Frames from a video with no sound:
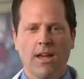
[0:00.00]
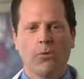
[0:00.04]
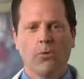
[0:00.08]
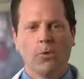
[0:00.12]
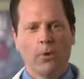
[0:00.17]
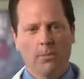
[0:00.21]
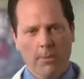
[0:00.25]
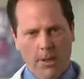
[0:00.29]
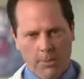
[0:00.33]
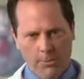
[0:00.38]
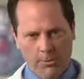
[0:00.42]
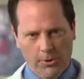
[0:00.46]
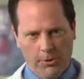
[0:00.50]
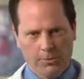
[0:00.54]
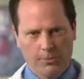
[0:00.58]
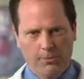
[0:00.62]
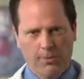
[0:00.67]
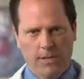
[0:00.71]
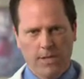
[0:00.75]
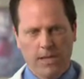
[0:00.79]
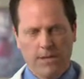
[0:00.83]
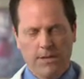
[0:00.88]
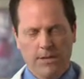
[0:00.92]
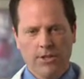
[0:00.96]
Remember,
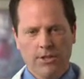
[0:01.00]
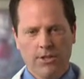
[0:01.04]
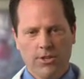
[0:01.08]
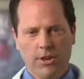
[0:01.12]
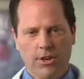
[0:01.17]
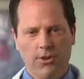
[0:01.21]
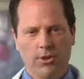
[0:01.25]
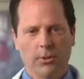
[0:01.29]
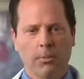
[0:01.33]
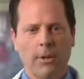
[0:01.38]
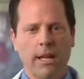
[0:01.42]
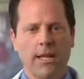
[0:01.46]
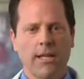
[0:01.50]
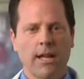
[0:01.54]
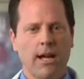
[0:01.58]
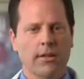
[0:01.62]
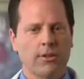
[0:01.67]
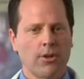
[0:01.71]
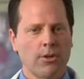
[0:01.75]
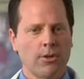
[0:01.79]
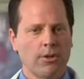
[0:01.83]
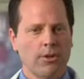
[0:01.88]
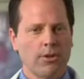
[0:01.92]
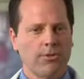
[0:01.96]
even though you may not
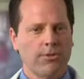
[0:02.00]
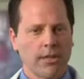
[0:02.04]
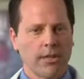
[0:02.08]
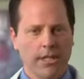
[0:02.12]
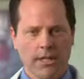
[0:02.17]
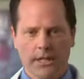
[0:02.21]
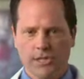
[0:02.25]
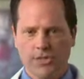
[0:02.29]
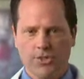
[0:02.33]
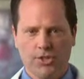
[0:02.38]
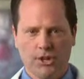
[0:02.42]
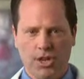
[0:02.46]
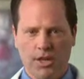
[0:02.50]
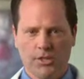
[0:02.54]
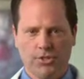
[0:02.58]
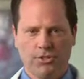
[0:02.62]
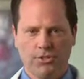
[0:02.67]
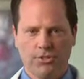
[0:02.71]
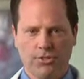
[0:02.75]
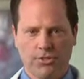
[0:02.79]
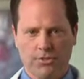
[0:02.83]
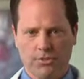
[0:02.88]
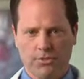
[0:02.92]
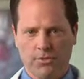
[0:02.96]
notice any
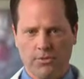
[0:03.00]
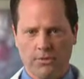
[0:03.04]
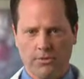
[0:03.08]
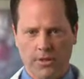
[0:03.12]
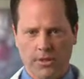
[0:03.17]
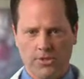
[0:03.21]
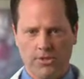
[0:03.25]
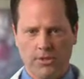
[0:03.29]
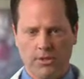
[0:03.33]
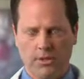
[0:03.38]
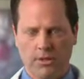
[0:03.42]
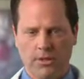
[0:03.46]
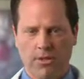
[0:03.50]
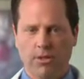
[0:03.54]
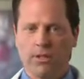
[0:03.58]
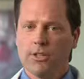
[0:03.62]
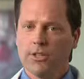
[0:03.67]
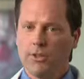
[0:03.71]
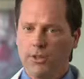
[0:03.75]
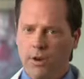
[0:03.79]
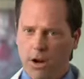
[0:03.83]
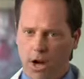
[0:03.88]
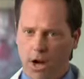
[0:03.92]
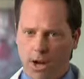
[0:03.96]
changes in your vision,
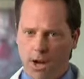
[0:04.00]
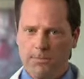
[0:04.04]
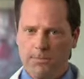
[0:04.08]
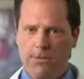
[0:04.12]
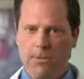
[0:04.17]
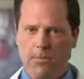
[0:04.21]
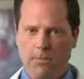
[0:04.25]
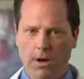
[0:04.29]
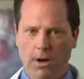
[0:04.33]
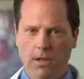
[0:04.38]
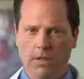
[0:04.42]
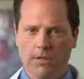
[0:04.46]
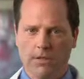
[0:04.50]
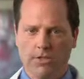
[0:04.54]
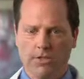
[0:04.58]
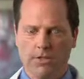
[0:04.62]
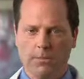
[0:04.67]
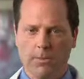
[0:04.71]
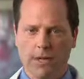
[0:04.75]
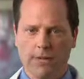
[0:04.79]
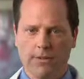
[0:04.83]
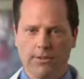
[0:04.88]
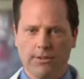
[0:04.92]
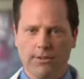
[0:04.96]
your
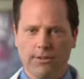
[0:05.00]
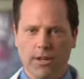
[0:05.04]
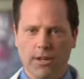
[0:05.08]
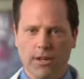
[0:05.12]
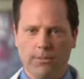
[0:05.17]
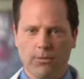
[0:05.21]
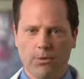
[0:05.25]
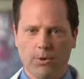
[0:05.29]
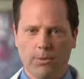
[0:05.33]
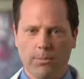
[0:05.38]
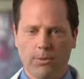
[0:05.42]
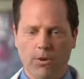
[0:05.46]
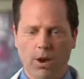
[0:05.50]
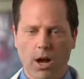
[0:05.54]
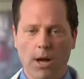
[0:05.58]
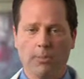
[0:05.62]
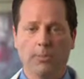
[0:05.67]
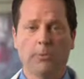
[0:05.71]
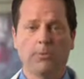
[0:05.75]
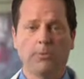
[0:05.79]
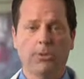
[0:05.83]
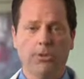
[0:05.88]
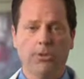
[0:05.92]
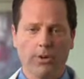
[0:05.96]
ophthalmologist may discover a
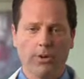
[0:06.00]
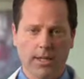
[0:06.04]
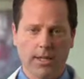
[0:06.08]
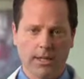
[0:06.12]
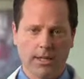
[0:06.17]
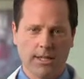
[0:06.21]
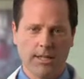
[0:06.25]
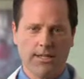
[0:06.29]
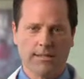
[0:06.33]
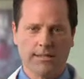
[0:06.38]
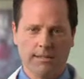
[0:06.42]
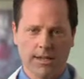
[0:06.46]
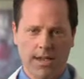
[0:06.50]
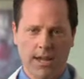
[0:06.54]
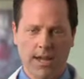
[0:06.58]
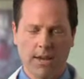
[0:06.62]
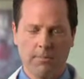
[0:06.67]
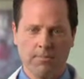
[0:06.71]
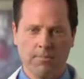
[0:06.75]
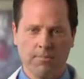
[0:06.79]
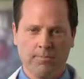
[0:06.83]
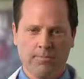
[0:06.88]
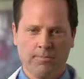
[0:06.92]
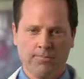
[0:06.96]
problem during an exam.